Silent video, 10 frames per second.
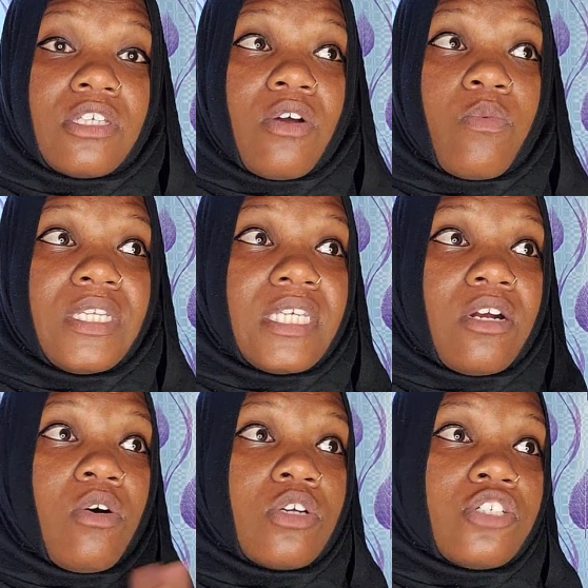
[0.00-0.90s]
So we
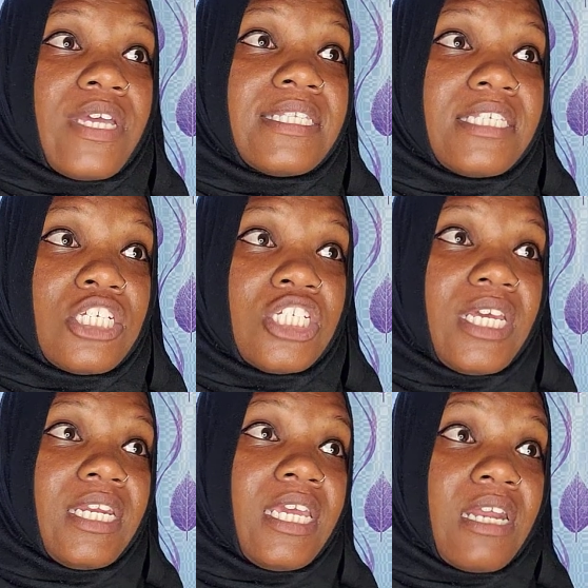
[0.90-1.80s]
did a whole
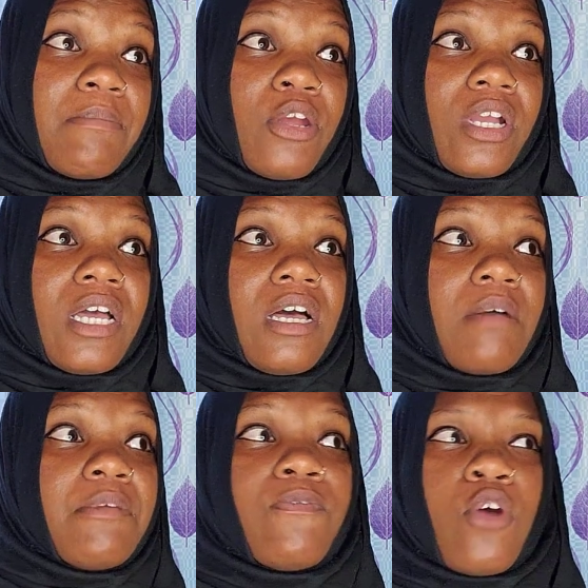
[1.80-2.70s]
transition in
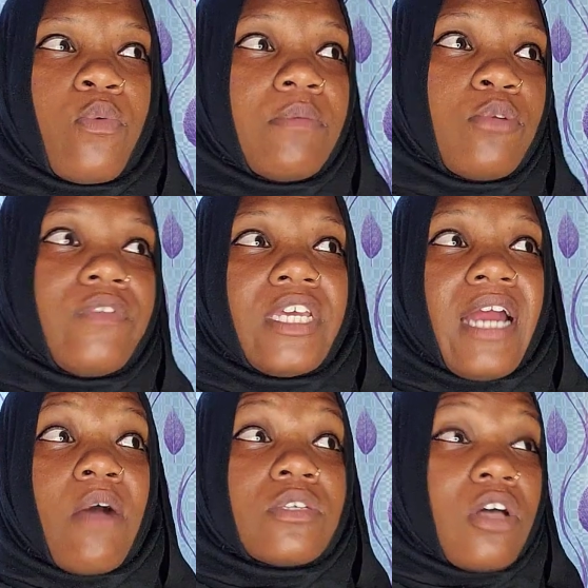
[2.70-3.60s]
America before we moved
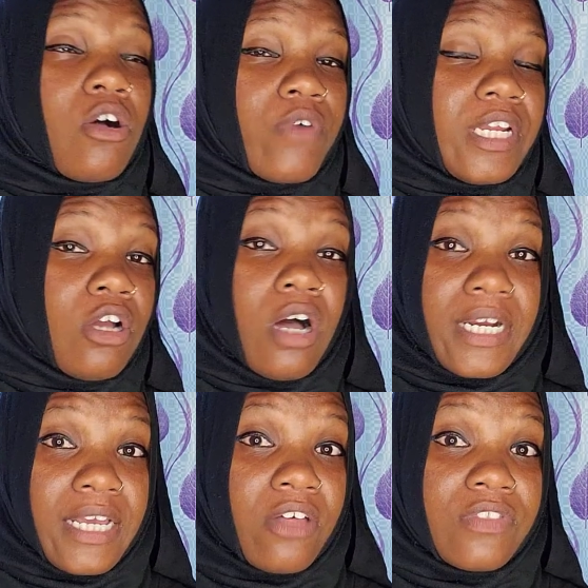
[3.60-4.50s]
here. I was already
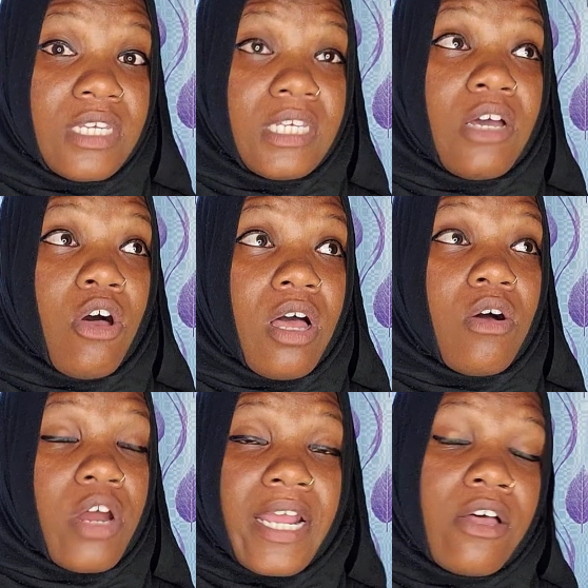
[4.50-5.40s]
on a healthy
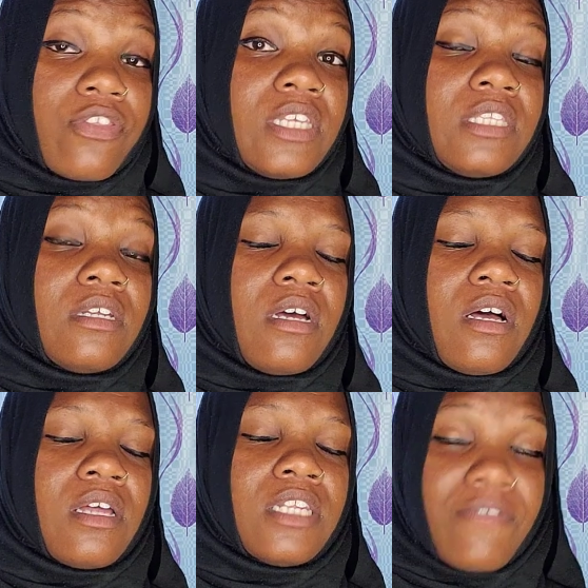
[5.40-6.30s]
on a healthy
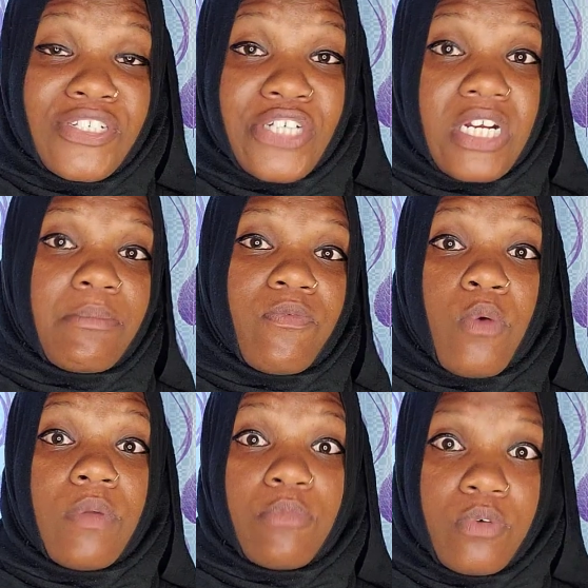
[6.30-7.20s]
uh, living journey
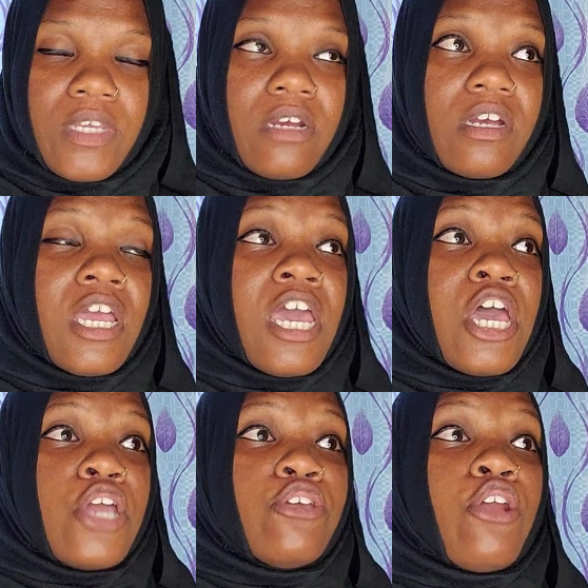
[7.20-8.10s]
before we moved here,
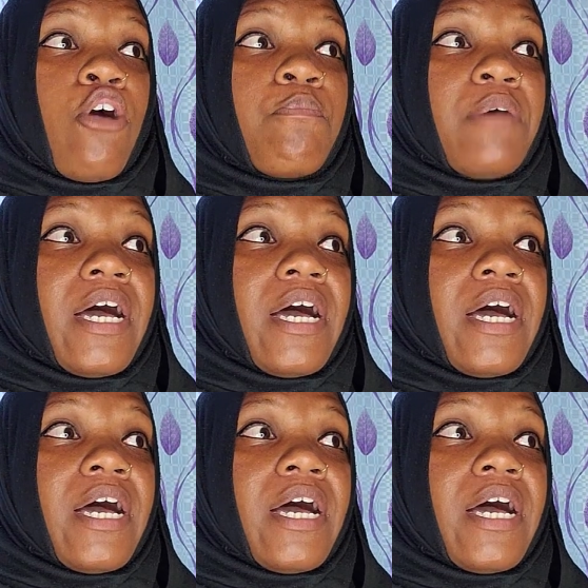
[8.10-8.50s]
you know.